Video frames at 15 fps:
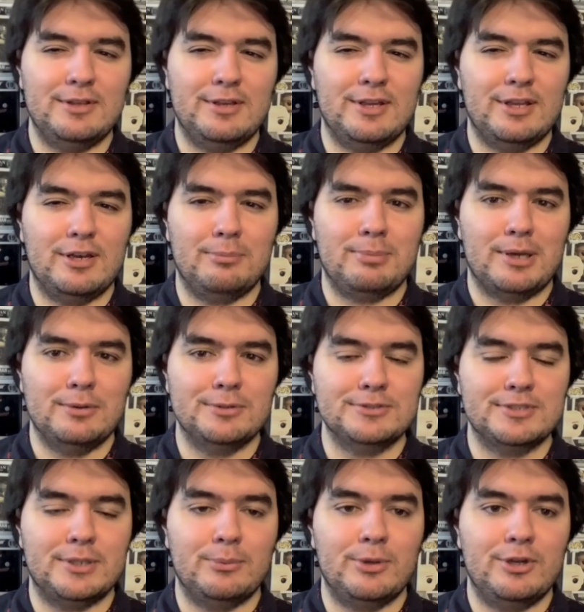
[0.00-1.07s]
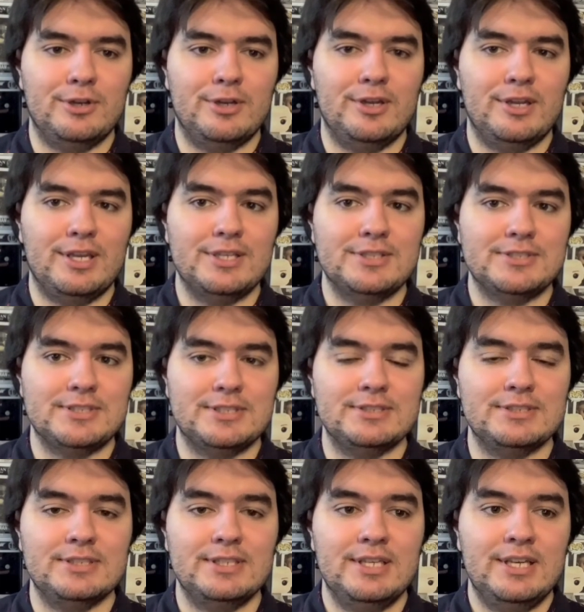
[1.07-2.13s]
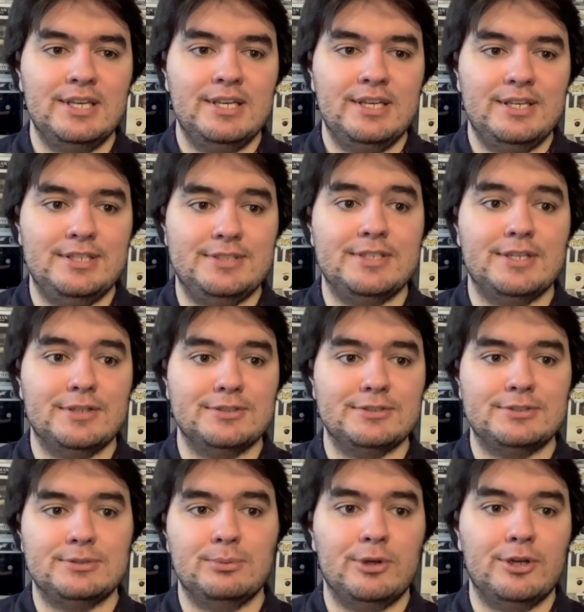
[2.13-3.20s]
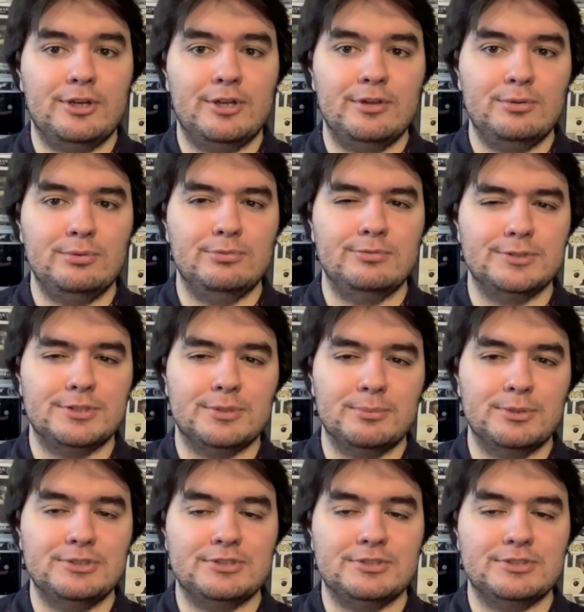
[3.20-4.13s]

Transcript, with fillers: kind of powers like Wanda, I guess, and he tells Wanda, who for some reason